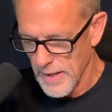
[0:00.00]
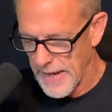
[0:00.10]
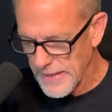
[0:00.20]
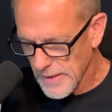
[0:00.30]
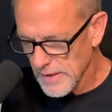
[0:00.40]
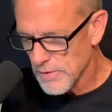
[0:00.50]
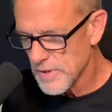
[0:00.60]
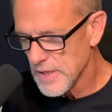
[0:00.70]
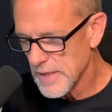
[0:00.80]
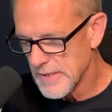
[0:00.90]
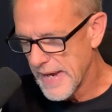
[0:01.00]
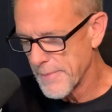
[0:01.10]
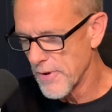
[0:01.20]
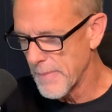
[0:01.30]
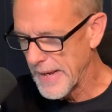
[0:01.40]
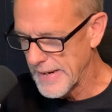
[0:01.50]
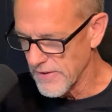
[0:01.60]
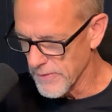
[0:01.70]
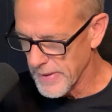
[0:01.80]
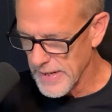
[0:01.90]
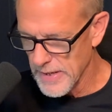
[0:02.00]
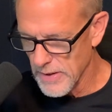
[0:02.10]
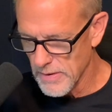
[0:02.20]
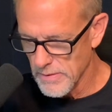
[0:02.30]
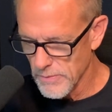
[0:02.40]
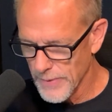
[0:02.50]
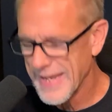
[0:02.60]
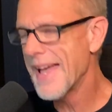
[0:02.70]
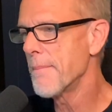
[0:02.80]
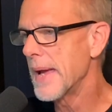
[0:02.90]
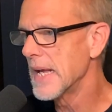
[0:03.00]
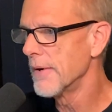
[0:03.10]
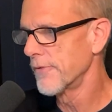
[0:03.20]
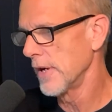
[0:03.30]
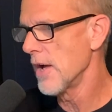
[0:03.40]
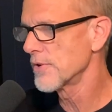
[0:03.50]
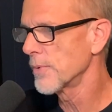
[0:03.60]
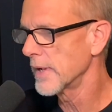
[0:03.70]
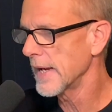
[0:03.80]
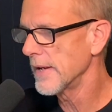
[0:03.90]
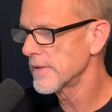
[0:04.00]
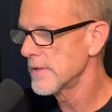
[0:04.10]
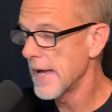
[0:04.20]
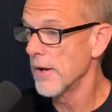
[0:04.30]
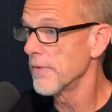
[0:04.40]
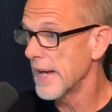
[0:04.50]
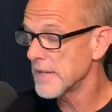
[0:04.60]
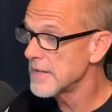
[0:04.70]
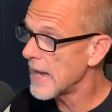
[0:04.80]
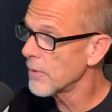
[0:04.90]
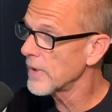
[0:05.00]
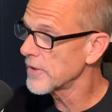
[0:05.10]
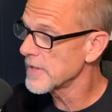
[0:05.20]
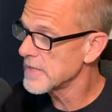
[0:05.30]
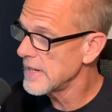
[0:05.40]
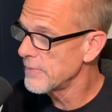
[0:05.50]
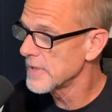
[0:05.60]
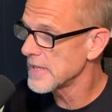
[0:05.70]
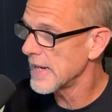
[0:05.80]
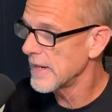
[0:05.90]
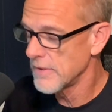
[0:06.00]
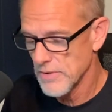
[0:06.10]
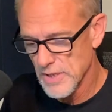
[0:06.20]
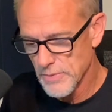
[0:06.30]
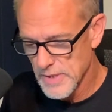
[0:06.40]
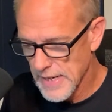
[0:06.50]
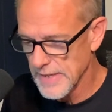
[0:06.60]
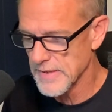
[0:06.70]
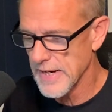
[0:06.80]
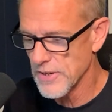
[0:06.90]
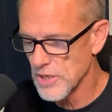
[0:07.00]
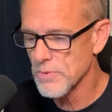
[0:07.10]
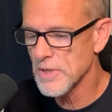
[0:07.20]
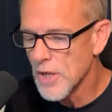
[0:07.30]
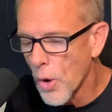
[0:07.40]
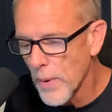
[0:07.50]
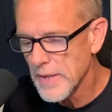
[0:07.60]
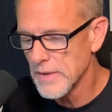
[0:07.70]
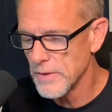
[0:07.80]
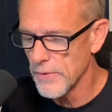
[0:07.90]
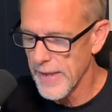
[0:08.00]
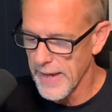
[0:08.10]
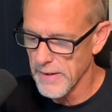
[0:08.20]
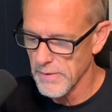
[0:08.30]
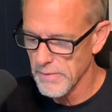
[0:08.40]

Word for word: I thought this was a good time to remind everybody that we can't make up for lost workouts. Now, sure. that's not what Christine was right. saying. She was not saying she was going to do that.